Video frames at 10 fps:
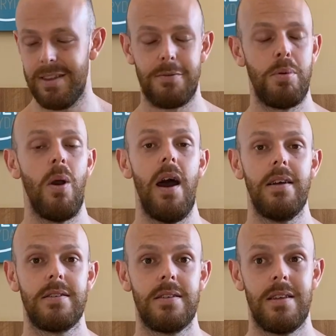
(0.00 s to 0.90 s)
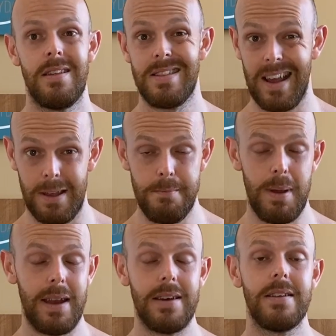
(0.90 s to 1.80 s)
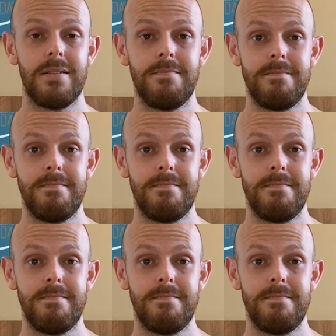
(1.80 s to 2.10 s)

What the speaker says: this price that can beat it.